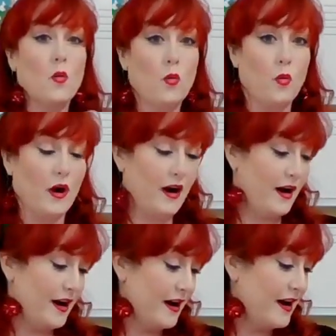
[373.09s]

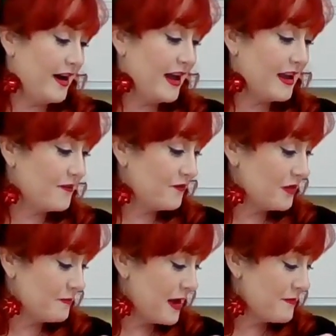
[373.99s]
One
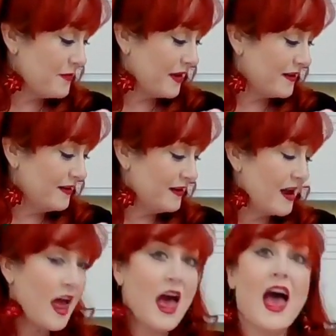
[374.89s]
for my mother,
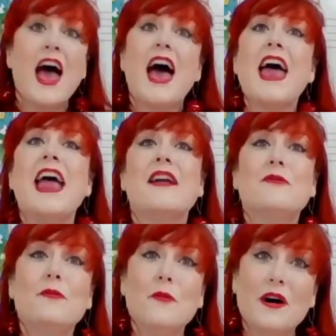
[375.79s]

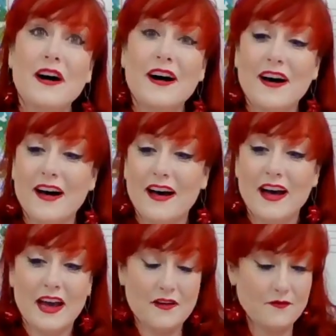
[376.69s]
and
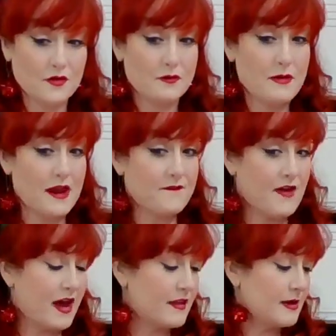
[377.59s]
one for my
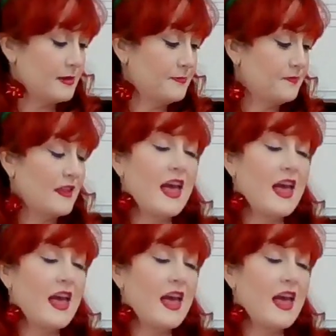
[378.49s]
father,